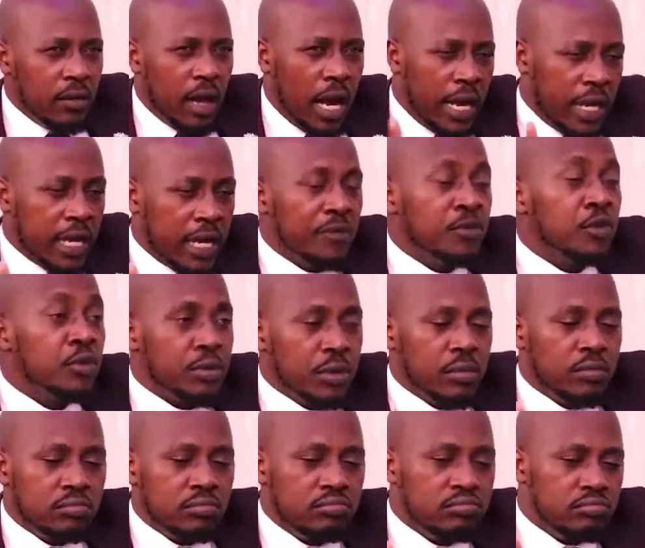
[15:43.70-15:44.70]
I gave you
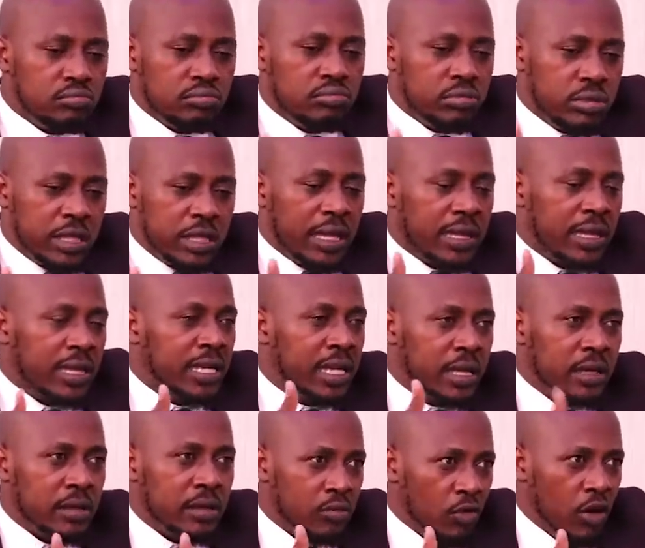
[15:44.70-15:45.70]
the other
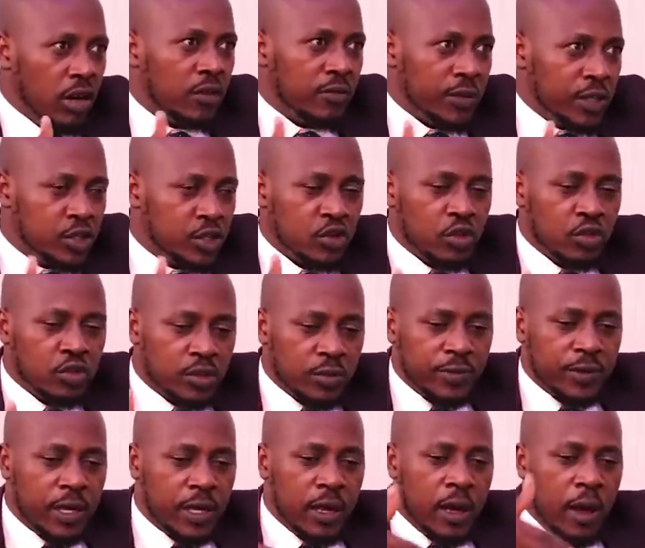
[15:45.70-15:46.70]
day in one of the shows
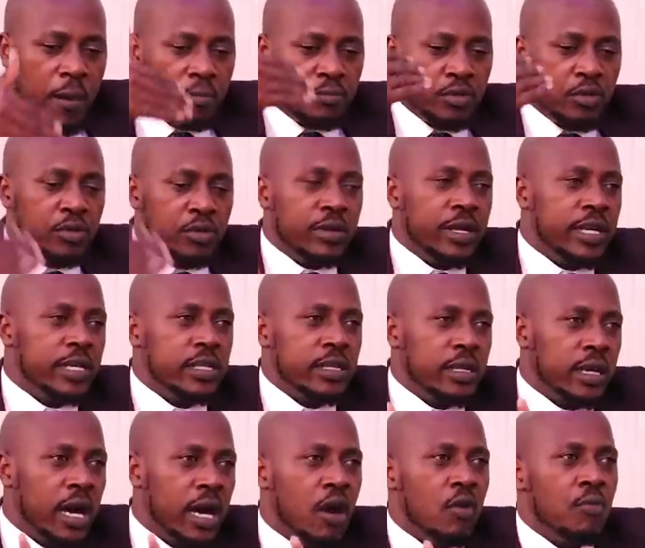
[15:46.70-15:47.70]
of the
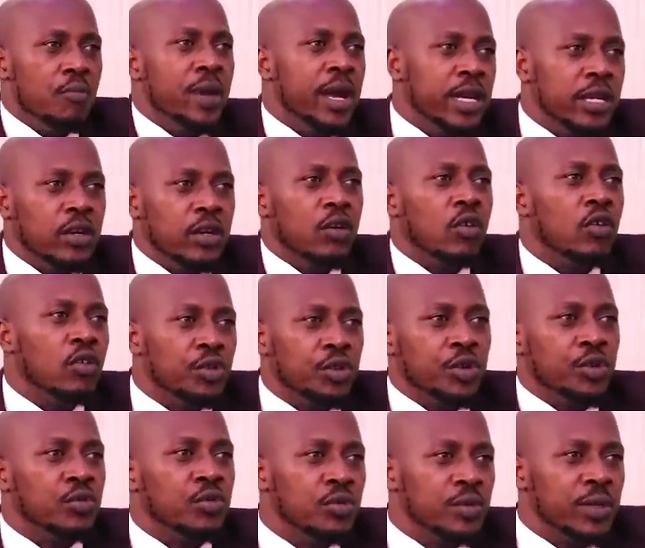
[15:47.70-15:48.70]
progression, how men go
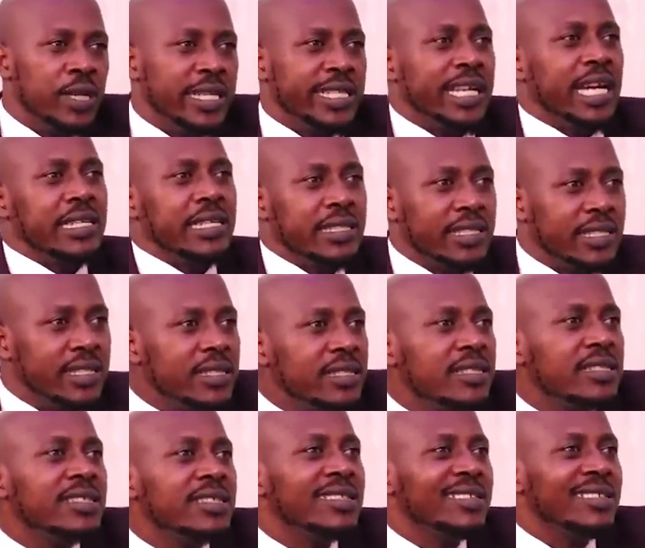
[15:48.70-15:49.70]
through the dance
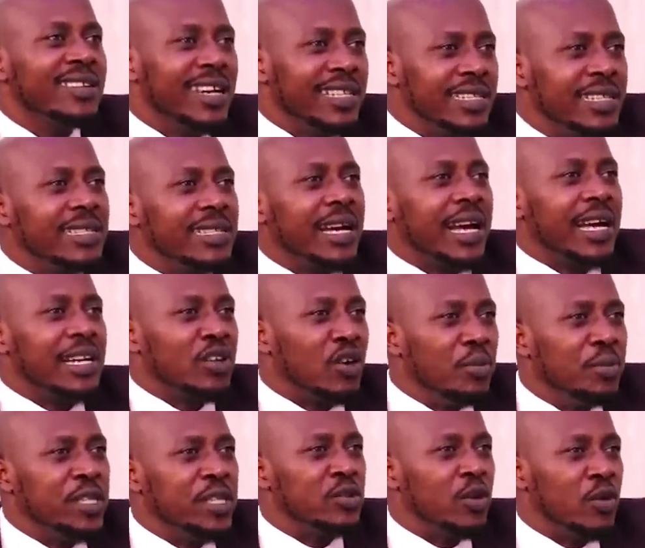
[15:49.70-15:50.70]
until they can
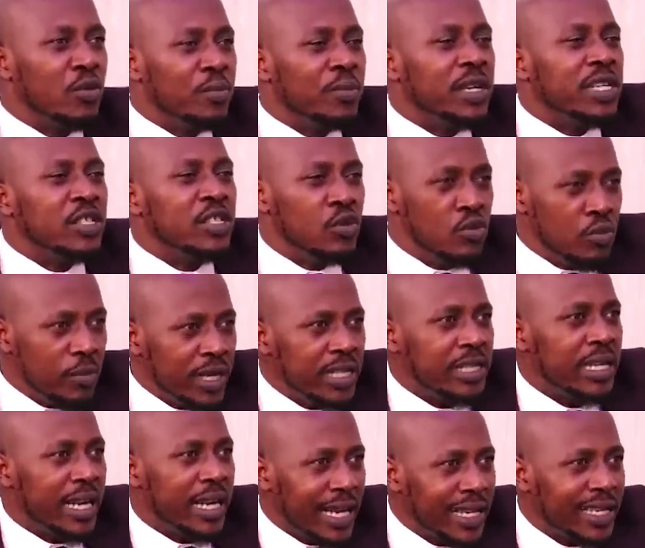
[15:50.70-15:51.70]
commit to a woman, new
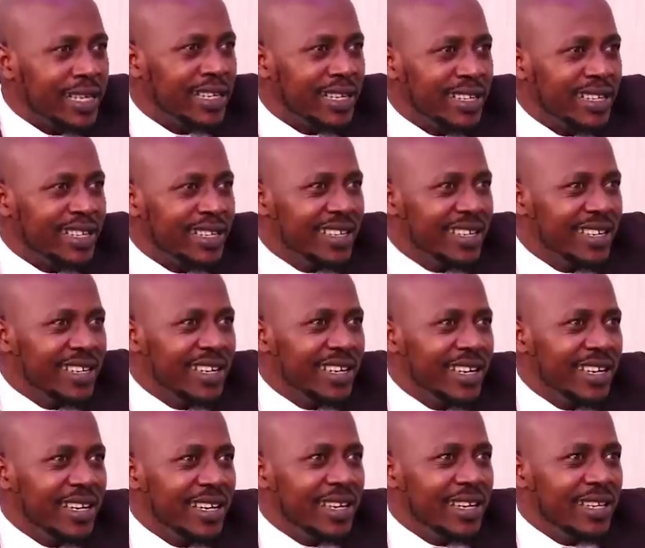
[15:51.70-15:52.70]
woman they like.
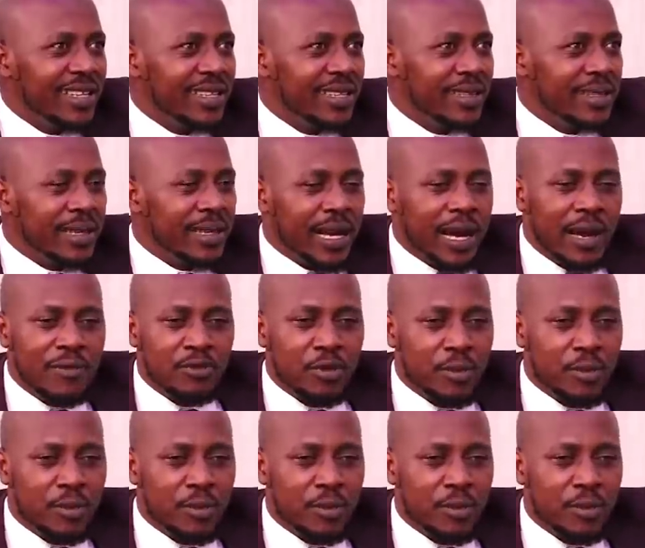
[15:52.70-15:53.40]
They come